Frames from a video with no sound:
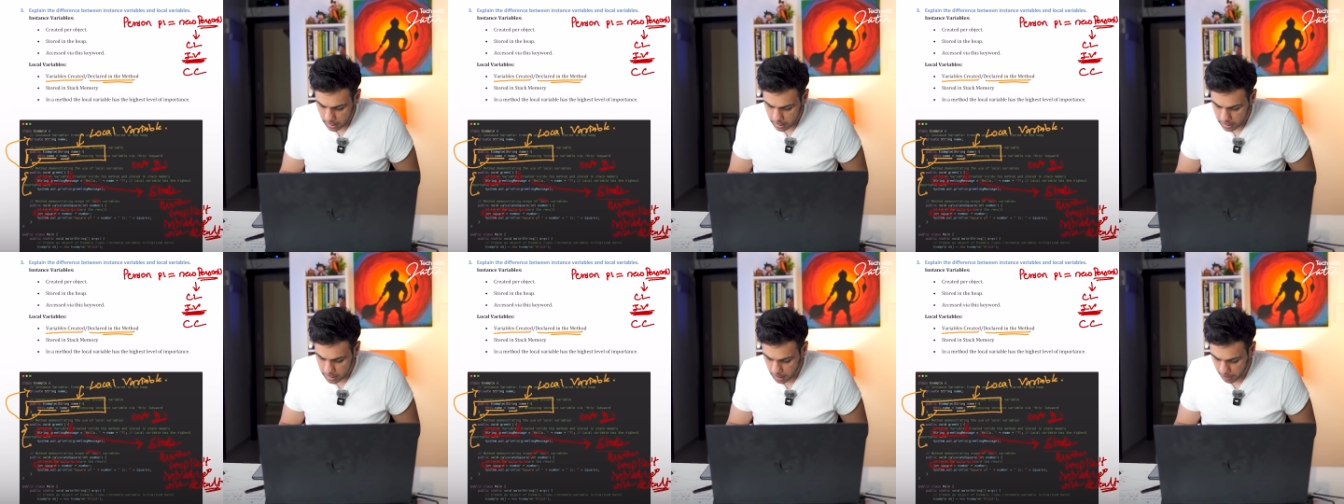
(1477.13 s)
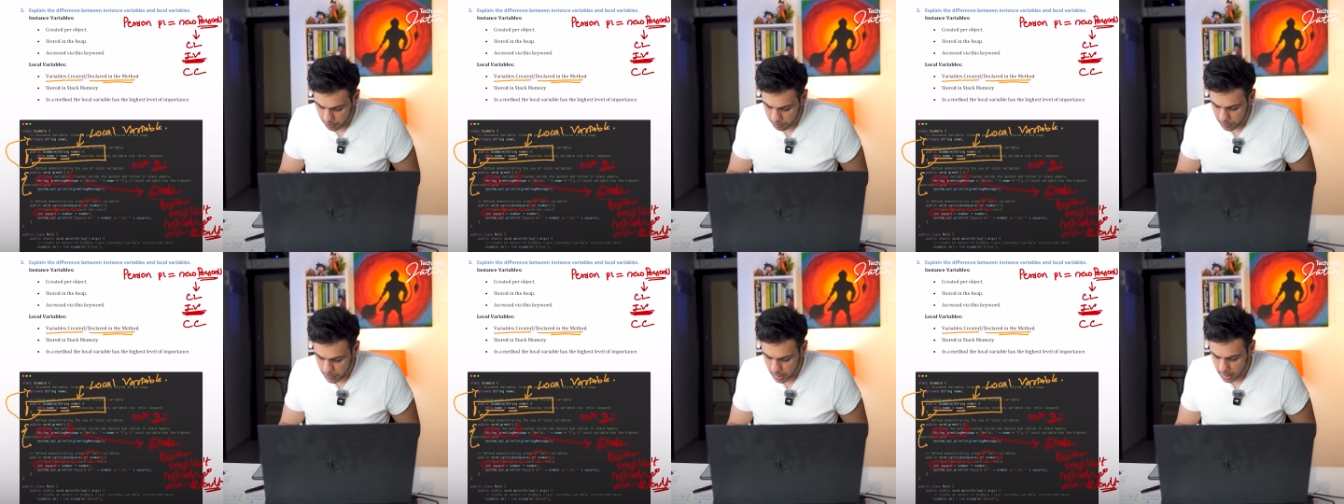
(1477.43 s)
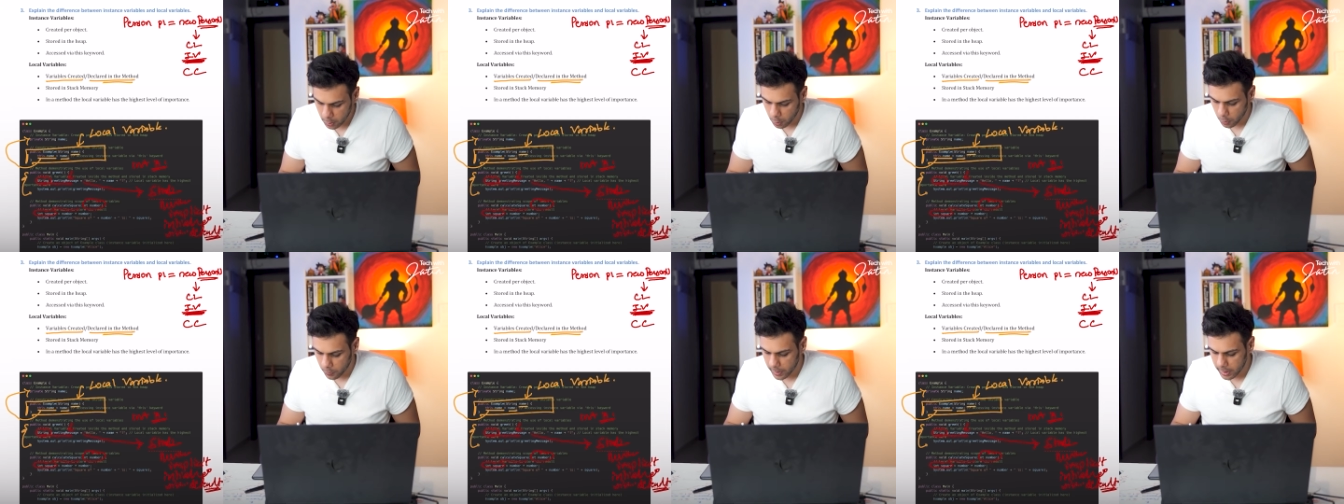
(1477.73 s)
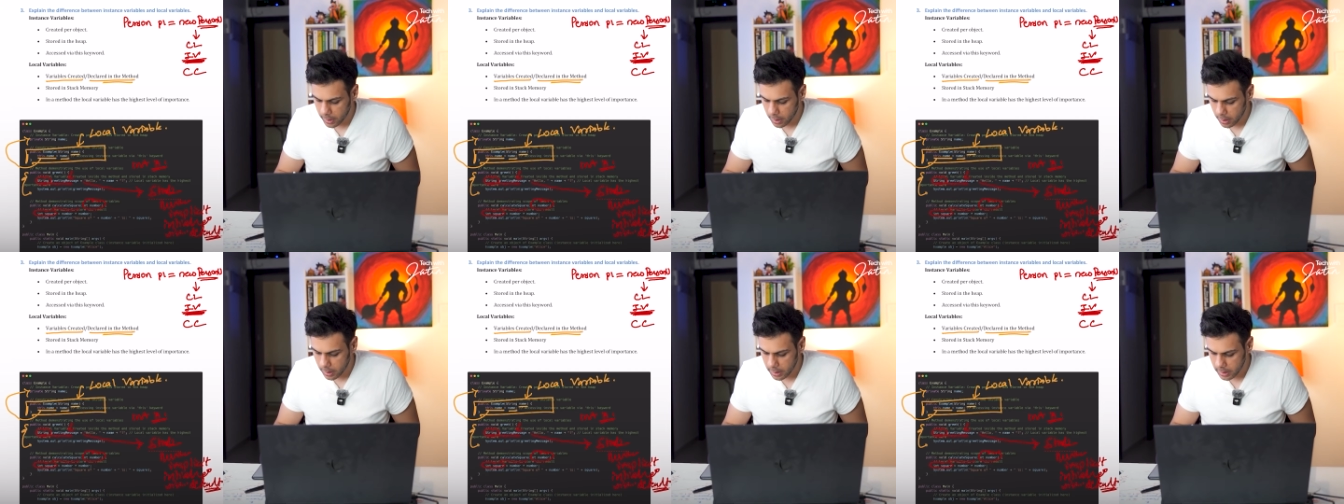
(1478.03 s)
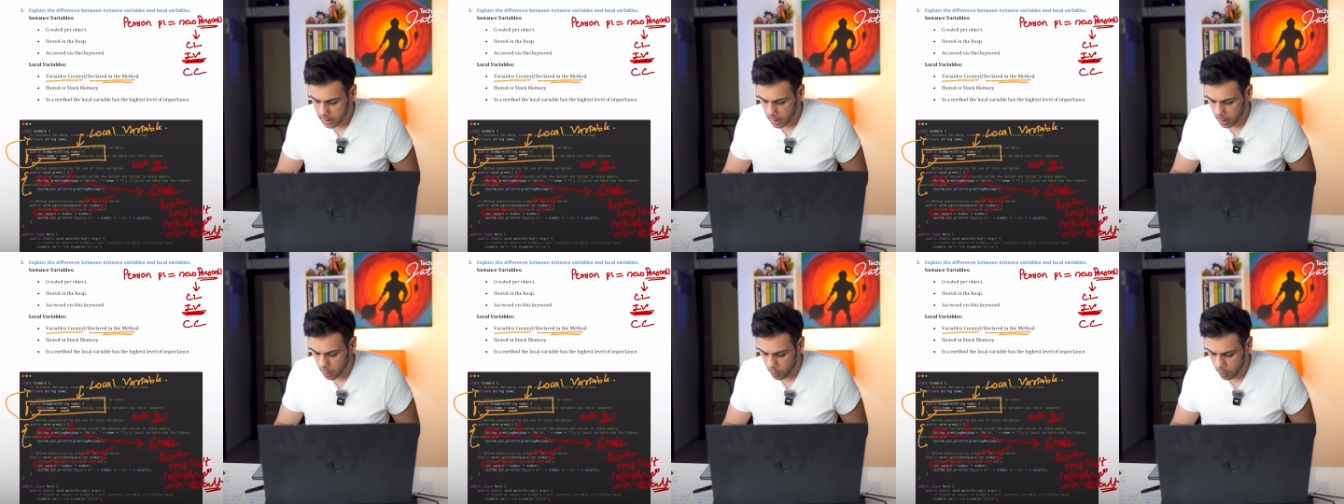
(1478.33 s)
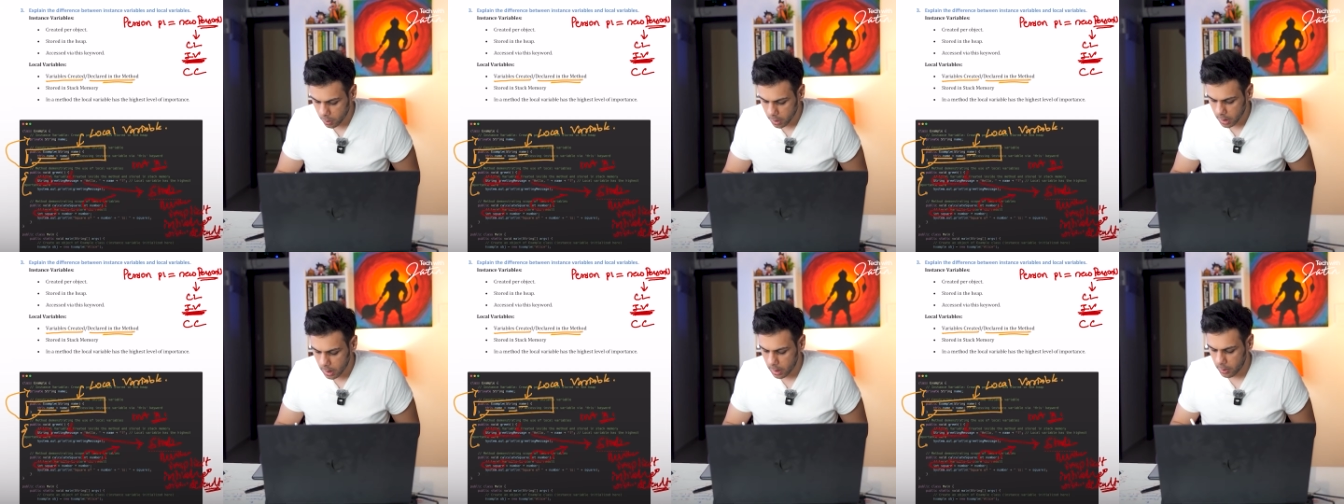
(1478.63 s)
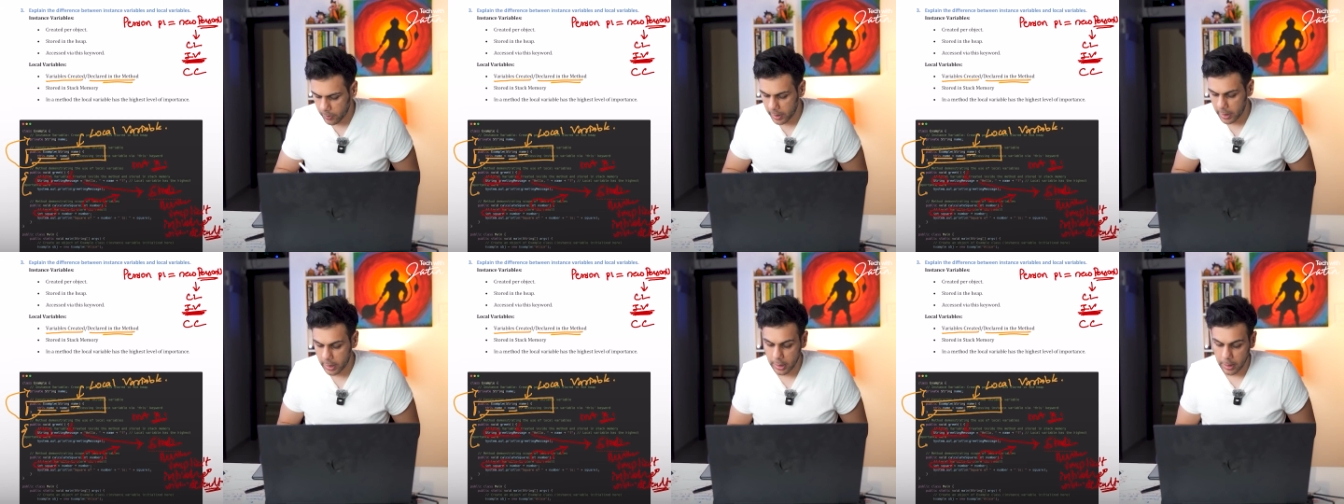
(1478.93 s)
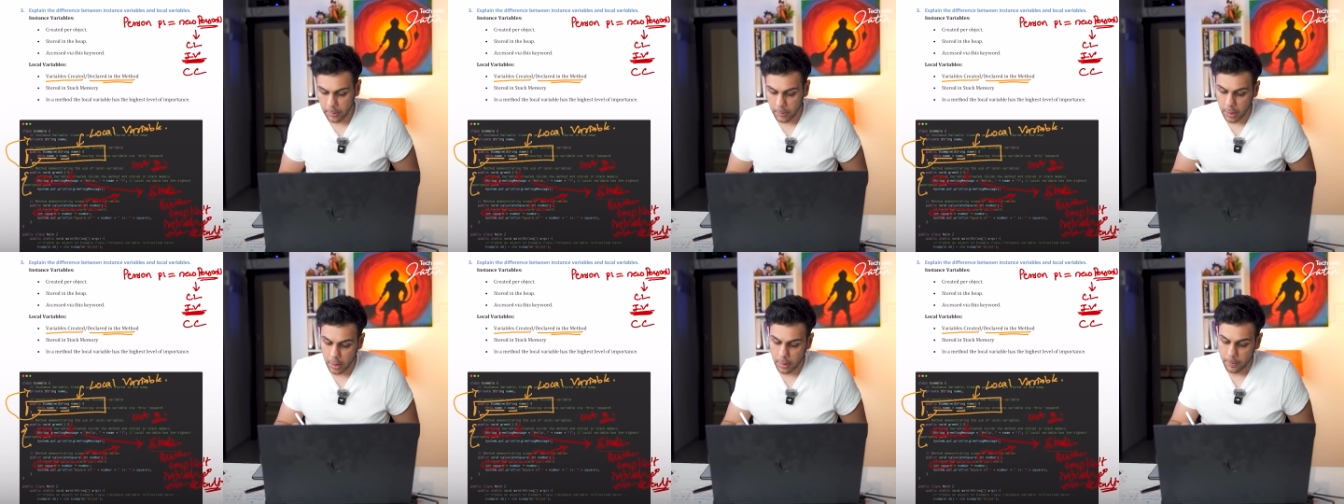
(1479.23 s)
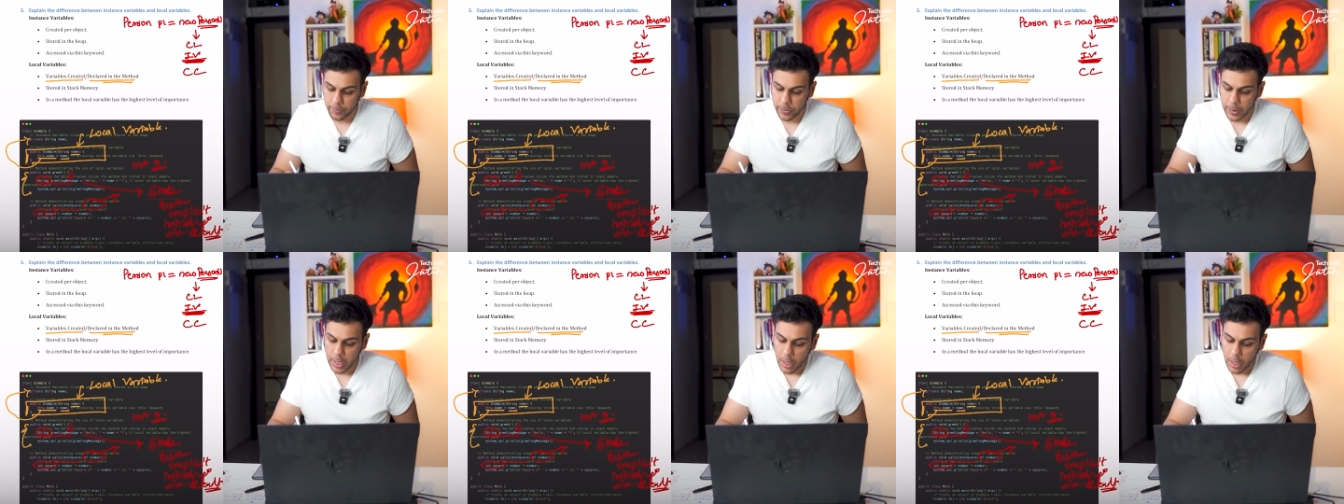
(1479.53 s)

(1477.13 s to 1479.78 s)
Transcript: Number over here is a local variable.